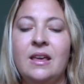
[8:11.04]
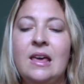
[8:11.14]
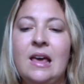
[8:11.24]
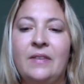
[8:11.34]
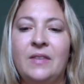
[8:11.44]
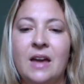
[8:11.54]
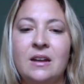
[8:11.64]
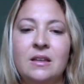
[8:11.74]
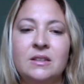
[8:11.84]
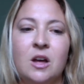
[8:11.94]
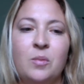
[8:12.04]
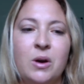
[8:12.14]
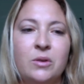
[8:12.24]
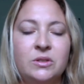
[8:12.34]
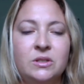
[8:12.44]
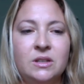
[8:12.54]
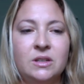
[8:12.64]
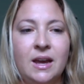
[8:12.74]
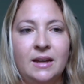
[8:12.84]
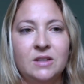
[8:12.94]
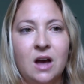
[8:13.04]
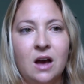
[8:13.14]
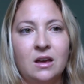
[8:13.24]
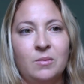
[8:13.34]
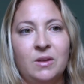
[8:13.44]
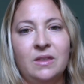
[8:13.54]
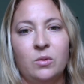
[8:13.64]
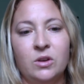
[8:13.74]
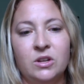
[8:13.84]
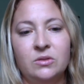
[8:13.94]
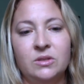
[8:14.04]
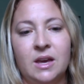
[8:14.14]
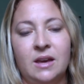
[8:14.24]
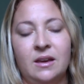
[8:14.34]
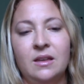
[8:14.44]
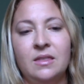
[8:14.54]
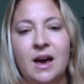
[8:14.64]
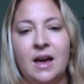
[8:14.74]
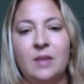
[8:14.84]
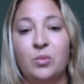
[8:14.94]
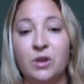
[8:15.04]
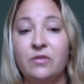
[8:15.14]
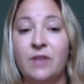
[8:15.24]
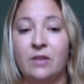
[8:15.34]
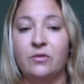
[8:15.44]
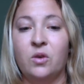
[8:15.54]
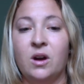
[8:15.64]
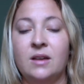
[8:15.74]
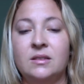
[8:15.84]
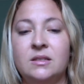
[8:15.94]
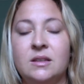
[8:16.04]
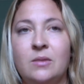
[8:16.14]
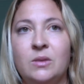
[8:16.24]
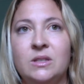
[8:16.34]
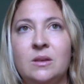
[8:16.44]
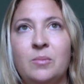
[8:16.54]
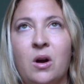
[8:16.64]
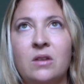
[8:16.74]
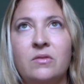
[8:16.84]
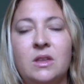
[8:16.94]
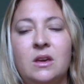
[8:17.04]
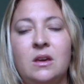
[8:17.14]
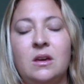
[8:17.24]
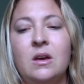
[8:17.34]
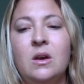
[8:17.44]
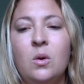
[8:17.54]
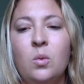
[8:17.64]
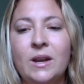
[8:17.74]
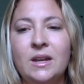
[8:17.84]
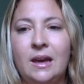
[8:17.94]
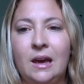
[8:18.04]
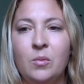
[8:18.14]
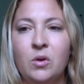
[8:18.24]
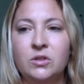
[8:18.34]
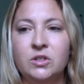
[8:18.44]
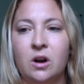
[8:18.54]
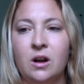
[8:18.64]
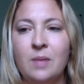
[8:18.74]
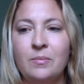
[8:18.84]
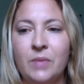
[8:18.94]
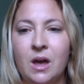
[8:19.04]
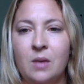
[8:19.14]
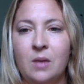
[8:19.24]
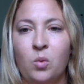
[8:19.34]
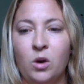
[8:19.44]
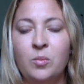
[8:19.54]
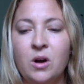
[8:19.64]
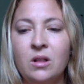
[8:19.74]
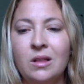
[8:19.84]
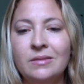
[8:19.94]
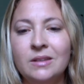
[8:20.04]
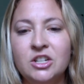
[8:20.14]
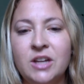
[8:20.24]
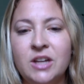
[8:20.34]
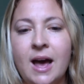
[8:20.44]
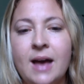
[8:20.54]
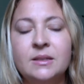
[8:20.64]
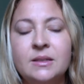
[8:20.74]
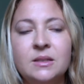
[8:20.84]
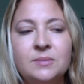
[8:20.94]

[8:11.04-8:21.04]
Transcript: at the end of this, I'll post a document that we're using that Bree found for us. It was part of the Wendy Campbell startup um, that she has,